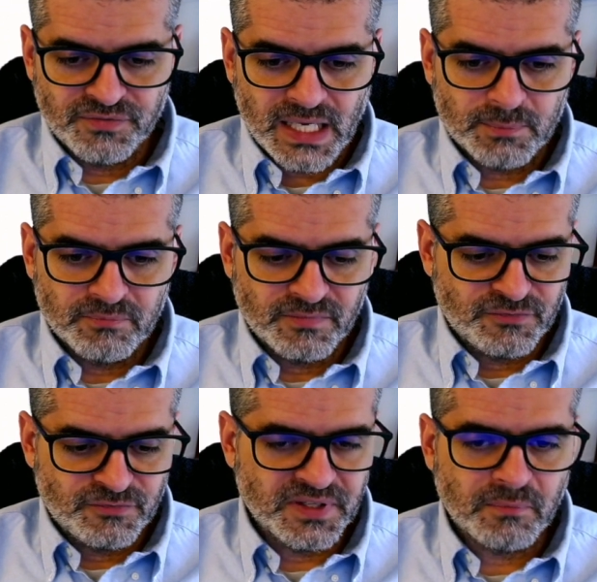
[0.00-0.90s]
them
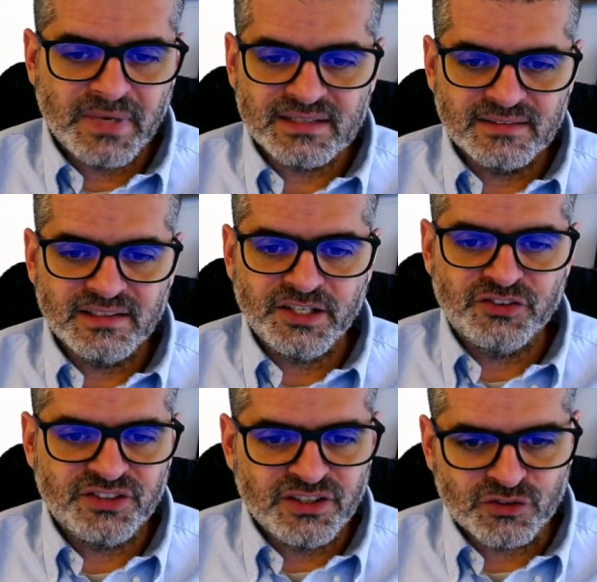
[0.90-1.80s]
fundamentally
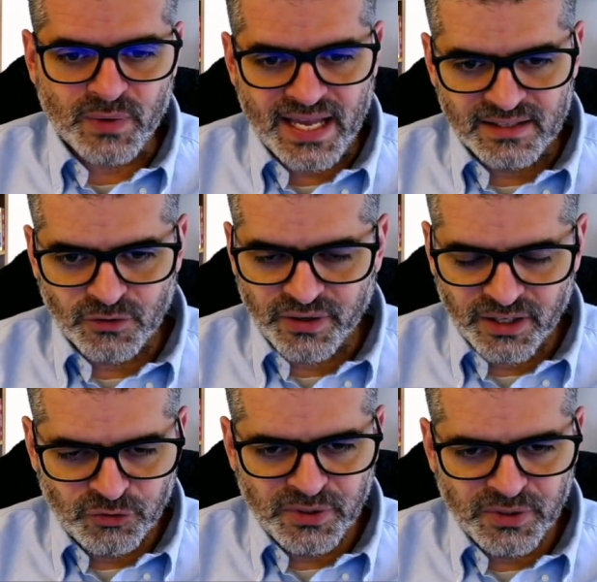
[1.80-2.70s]
sees red or
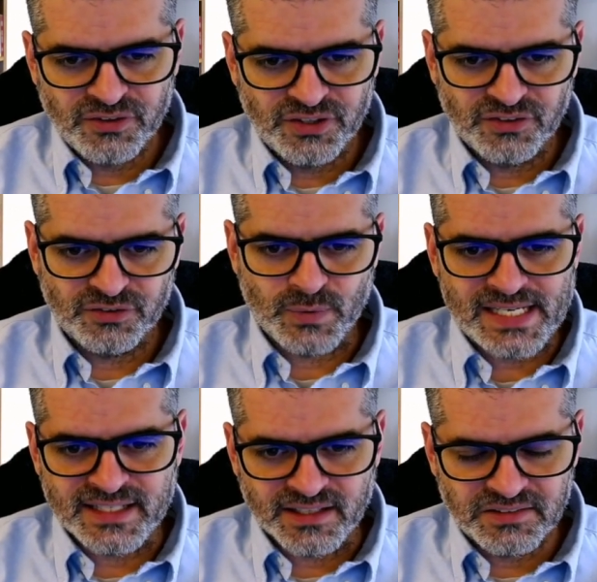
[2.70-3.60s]
experiences
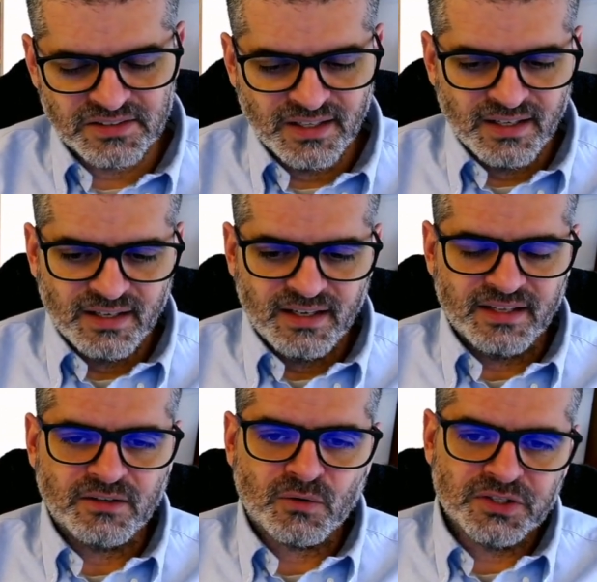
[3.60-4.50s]
redness,
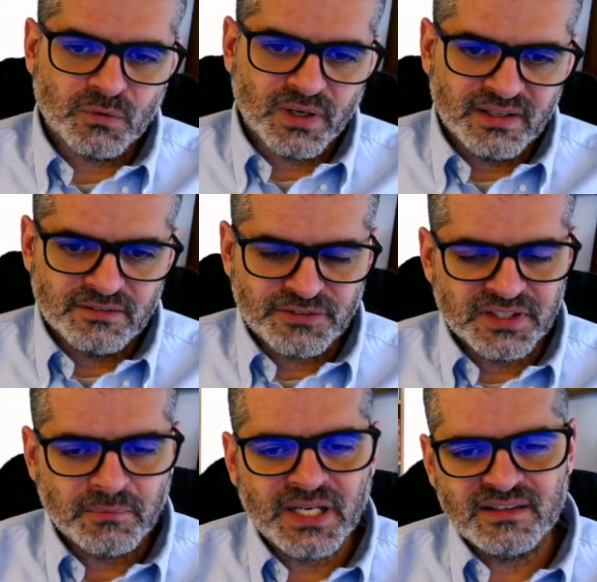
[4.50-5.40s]
and the other one
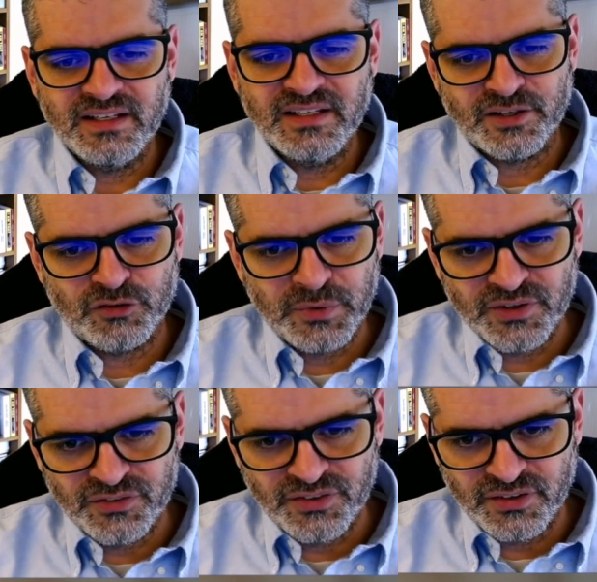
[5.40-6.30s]
fundamentally
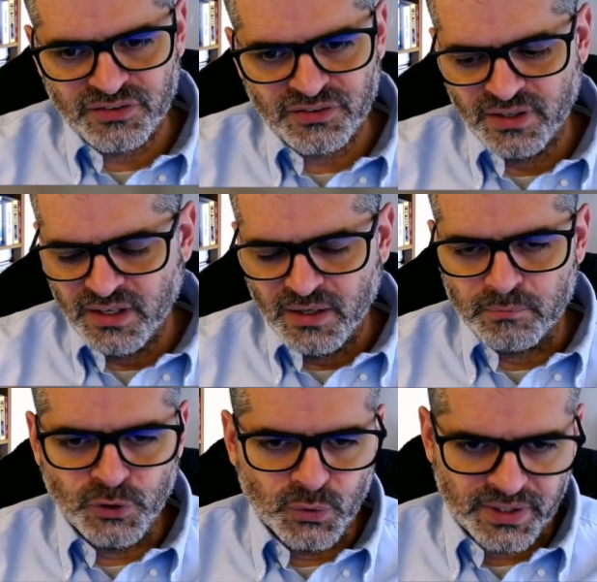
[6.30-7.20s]
experiences
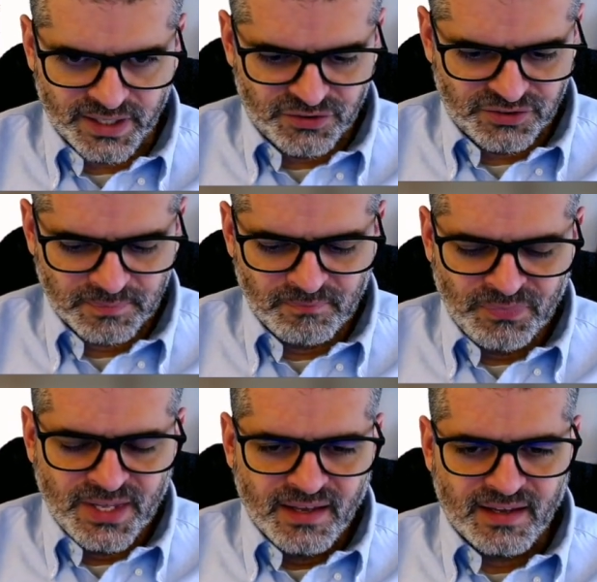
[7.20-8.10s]
blueness,
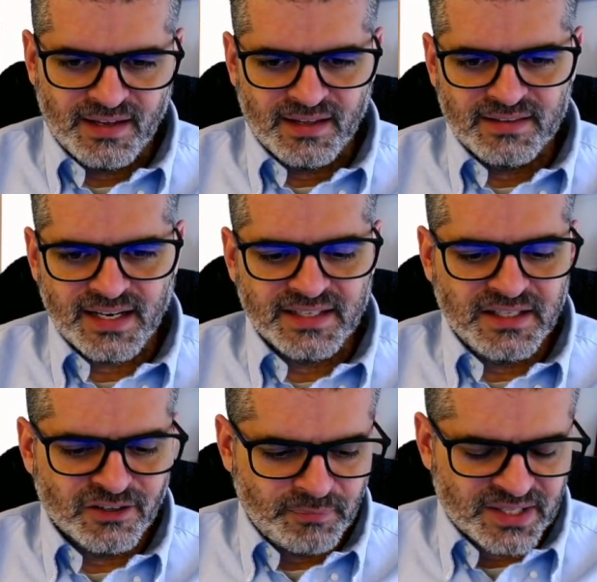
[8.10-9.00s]
the
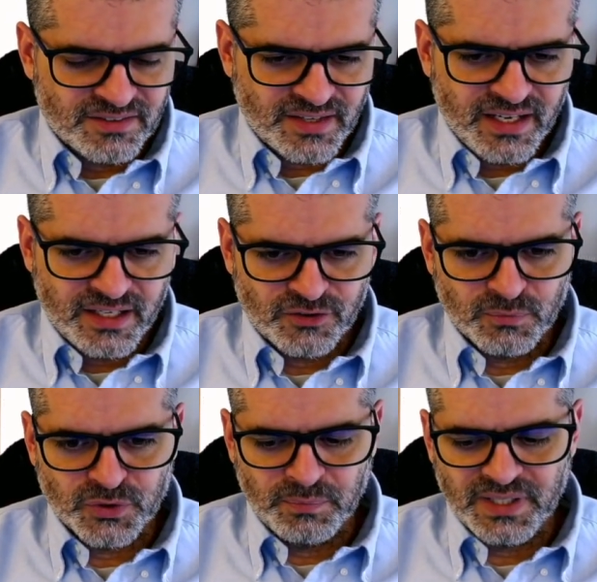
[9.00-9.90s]
idea of panpsychism
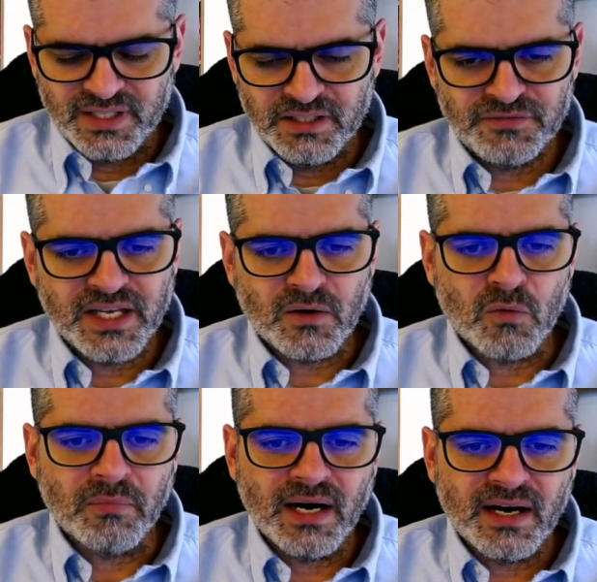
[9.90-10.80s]
would be that if they
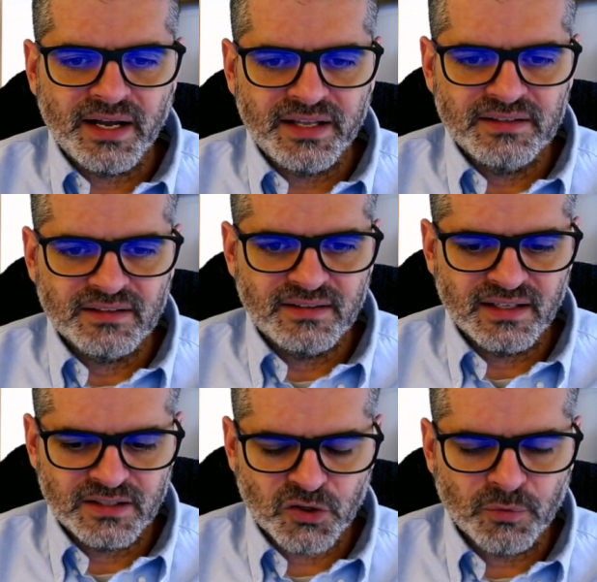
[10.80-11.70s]
combine,
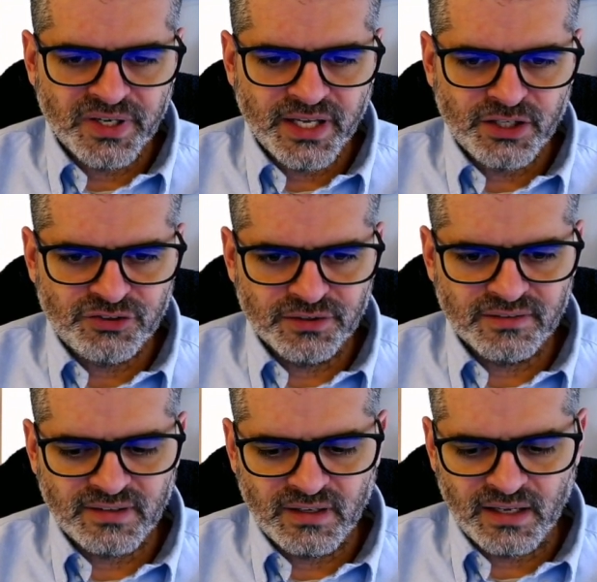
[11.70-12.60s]
then the
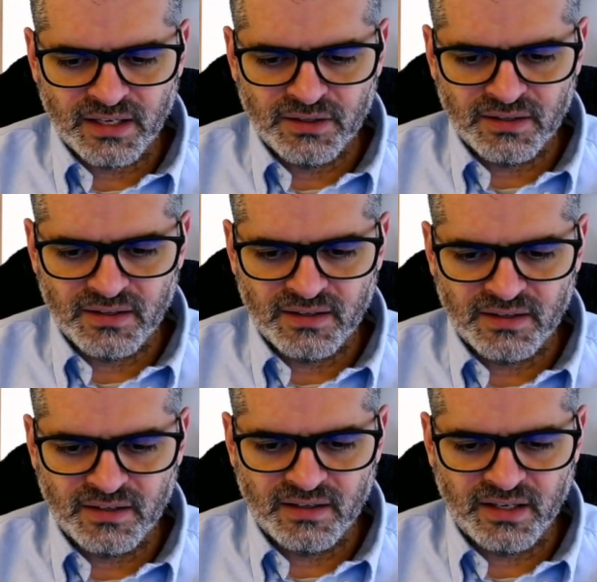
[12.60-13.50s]
combination
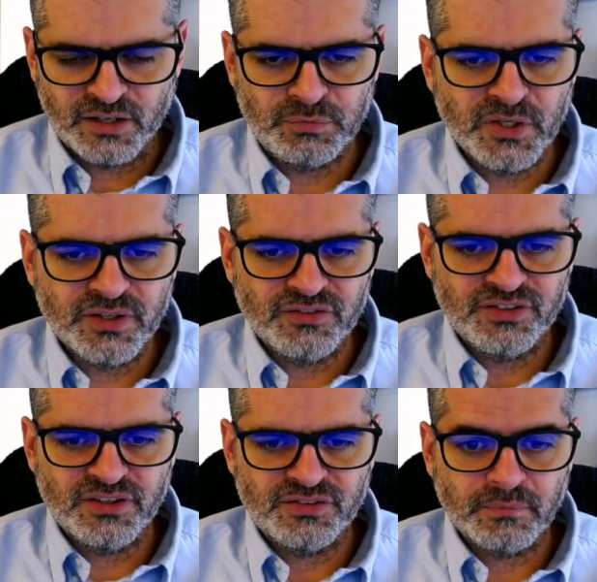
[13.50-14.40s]

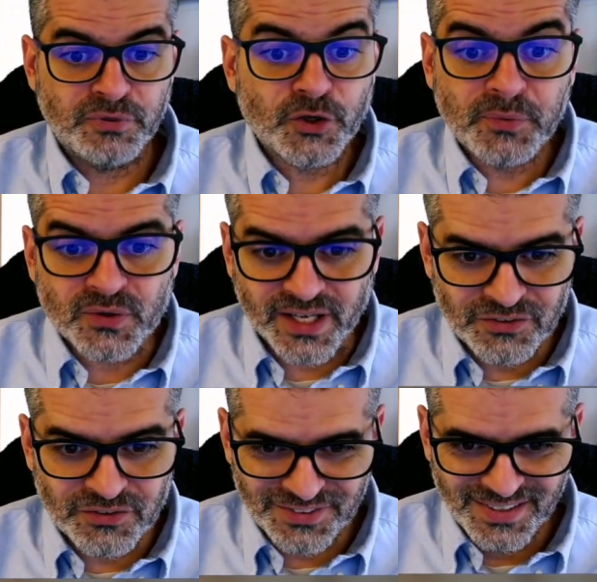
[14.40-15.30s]
experiences
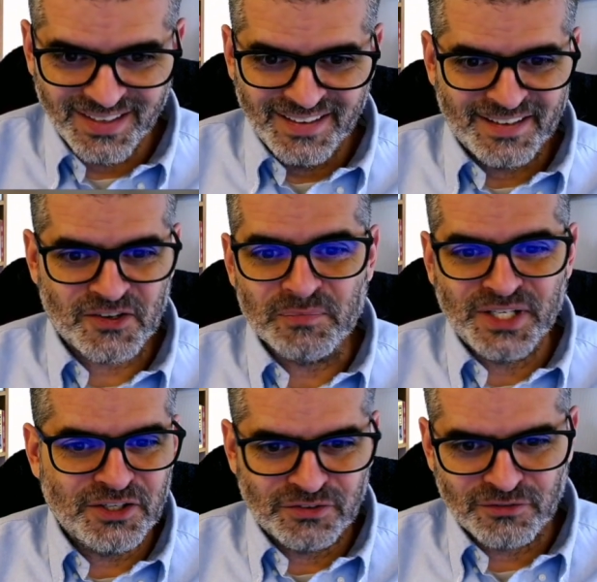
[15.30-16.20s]
purpleness, a
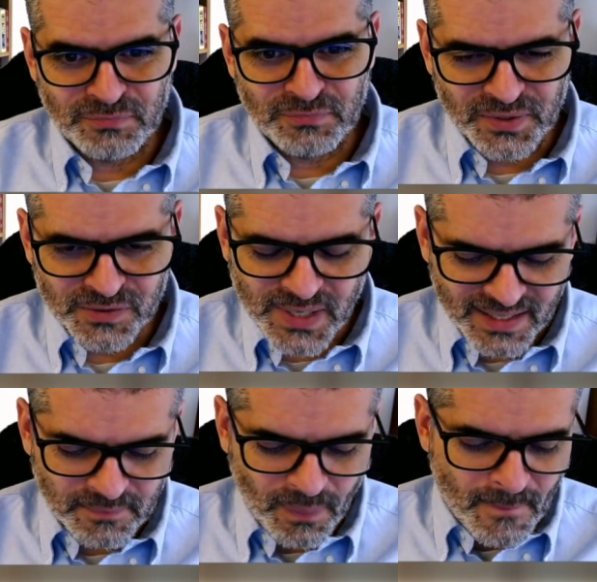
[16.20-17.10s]
combination of blue and red.